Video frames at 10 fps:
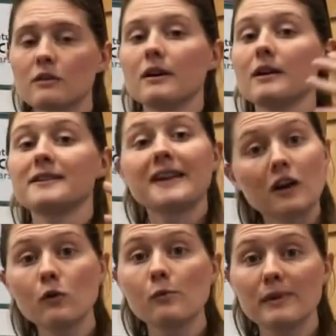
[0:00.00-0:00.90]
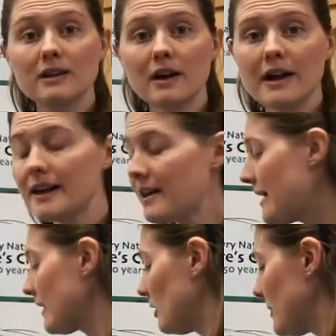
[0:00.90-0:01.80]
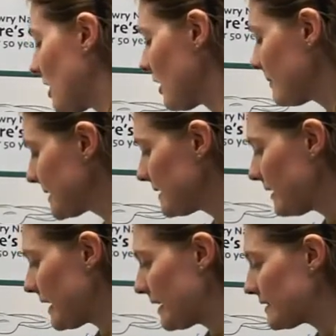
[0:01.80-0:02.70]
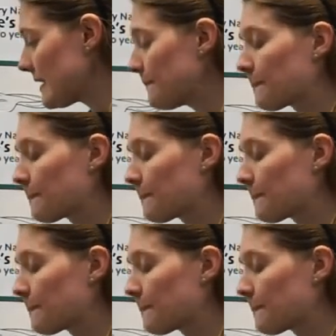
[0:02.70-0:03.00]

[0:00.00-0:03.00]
the tail will be gone, it'll be arms and legs,